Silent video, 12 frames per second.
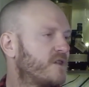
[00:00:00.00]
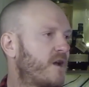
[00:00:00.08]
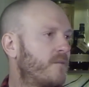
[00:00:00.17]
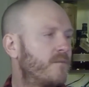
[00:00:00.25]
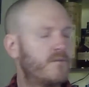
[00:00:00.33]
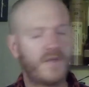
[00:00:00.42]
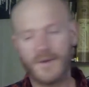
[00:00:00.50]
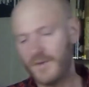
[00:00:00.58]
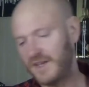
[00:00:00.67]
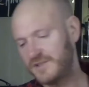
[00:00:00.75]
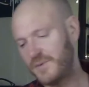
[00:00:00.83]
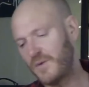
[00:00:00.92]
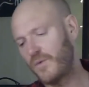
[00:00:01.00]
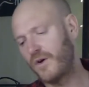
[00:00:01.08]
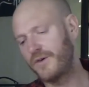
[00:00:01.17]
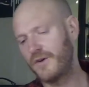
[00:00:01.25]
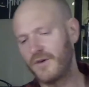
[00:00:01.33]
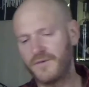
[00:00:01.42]
I that makes me
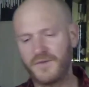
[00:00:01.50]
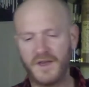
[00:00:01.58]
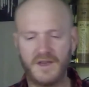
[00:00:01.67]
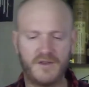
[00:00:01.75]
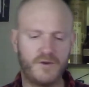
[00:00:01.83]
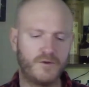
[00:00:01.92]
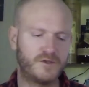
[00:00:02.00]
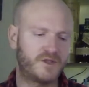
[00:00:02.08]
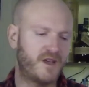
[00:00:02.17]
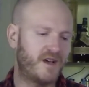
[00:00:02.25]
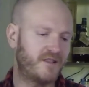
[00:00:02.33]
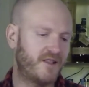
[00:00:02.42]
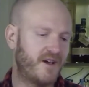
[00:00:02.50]
wonder if they use that